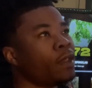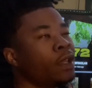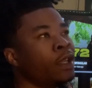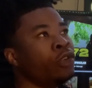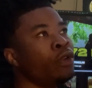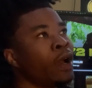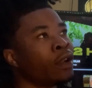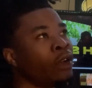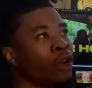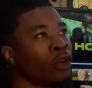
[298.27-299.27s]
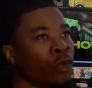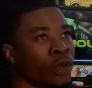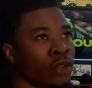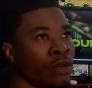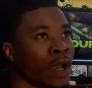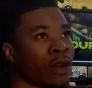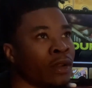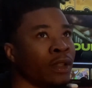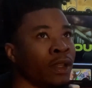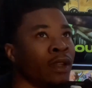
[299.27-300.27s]
And you gotta know when you gotta,
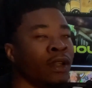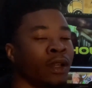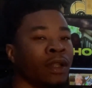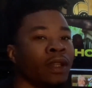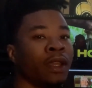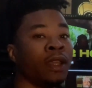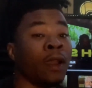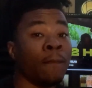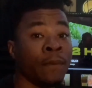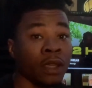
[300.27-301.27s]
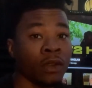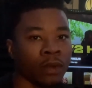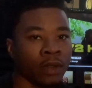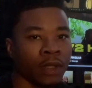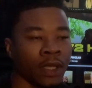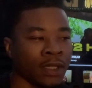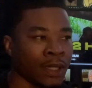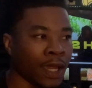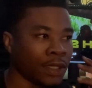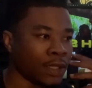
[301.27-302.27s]
and another thing, a big one, it's
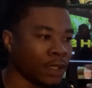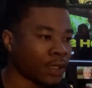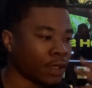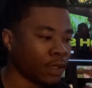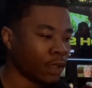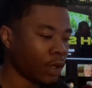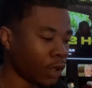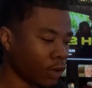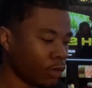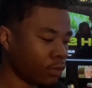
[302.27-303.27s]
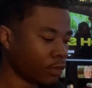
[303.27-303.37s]
not just, oh,